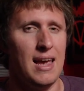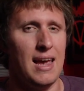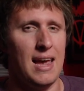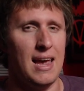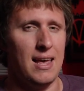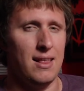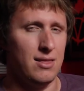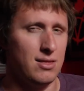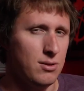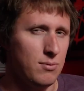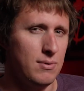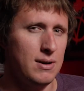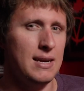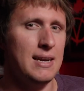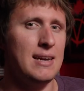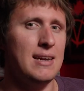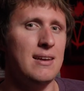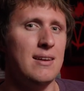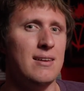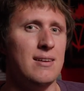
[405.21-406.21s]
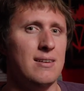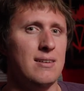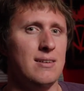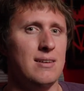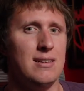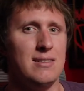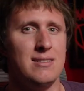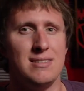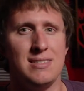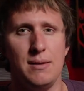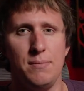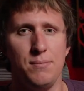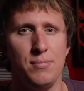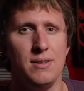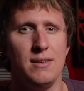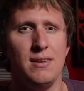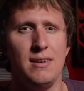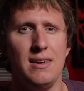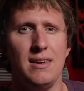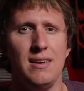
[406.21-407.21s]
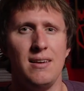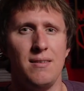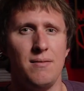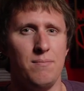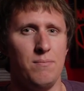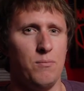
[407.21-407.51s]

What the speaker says: And three, it's simply